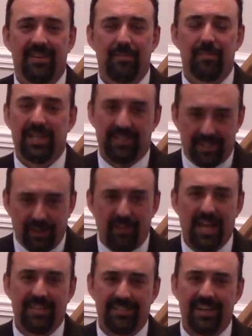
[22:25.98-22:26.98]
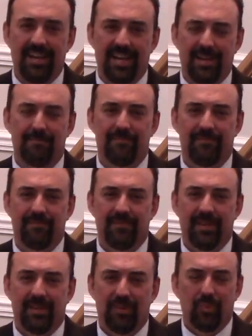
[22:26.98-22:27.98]
But until that time,
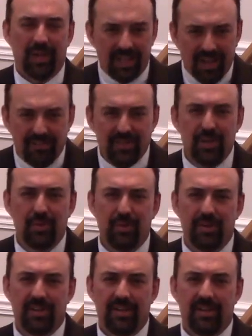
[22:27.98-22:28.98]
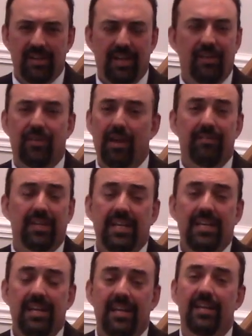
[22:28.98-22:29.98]
we love you, and if you have
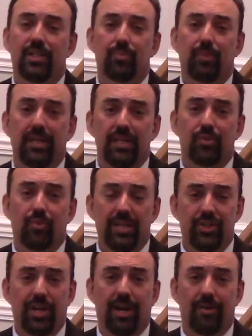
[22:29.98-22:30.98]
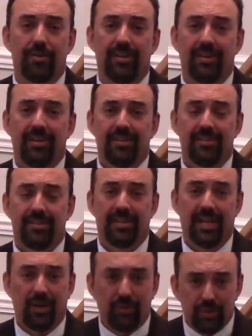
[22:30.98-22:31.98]
any needs, please reach out to
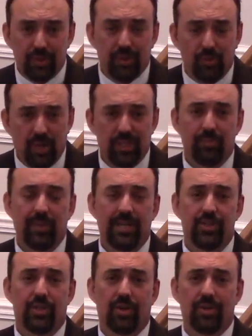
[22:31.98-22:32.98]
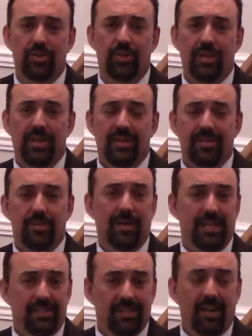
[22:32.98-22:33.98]
the elders of the West Main Church, to
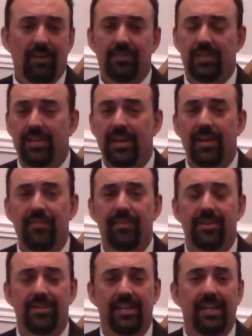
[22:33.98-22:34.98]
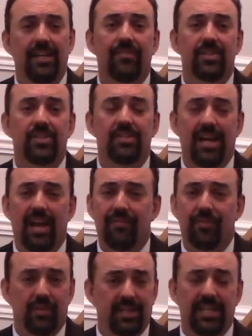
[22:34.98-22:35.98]
myself, to Nathan, to any of the
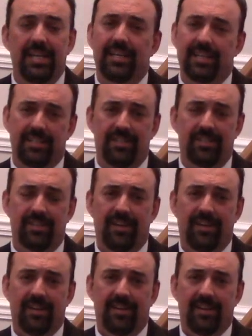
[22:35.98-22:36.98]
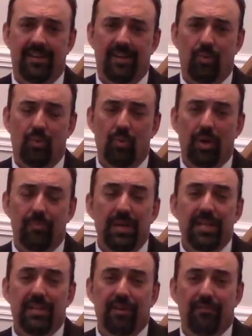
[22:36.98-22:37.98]
staff or the deacons. We want to
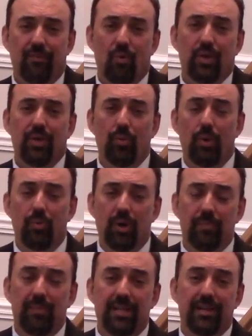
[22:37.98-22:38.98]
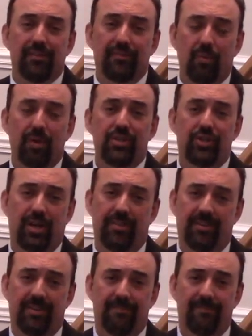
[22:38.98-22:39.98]
be there for you. We want to be there for each
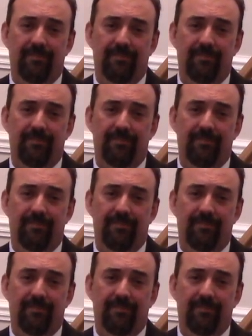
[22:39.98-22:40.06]
other.